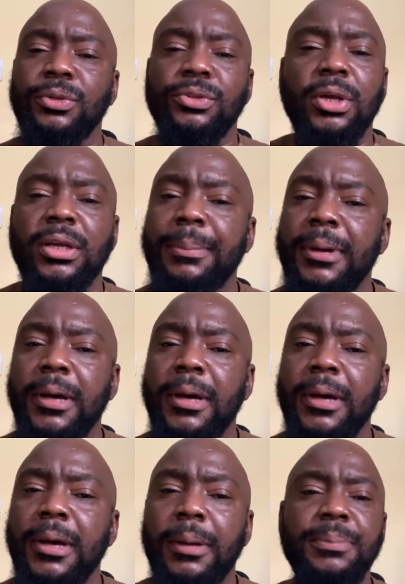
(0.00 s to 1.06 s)
I mean, you talk
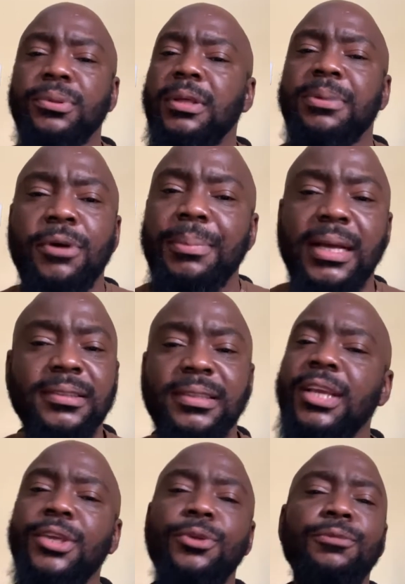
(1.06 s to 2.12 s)
about people, the
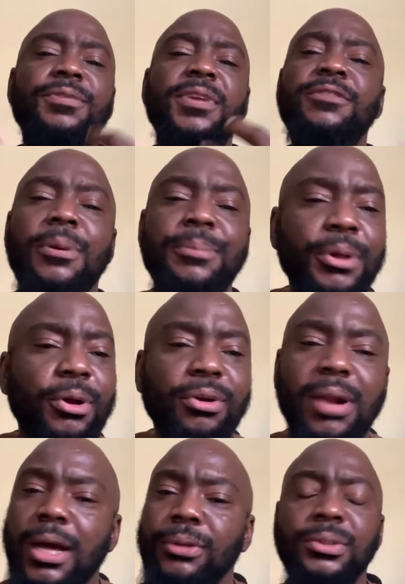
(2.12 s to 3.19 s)
performers, you feed
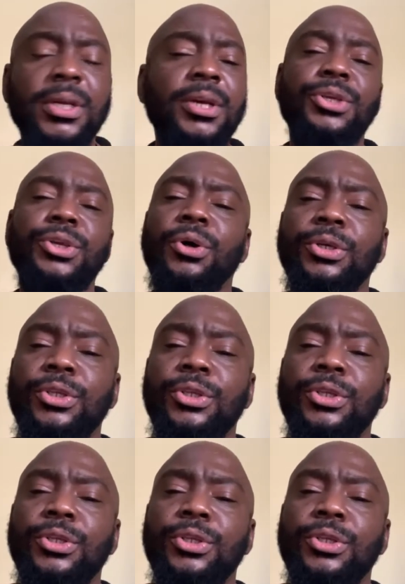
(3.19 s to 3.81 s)
from your crowd,